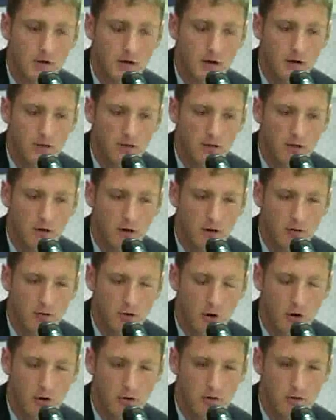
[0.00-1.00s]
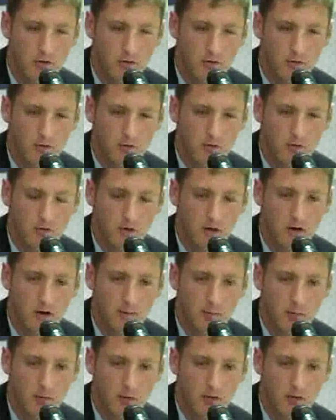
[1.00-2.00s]
I think our charter's set
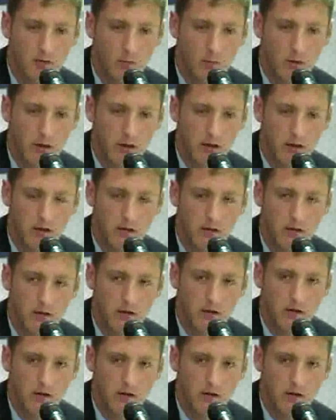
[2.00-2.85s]
up in a way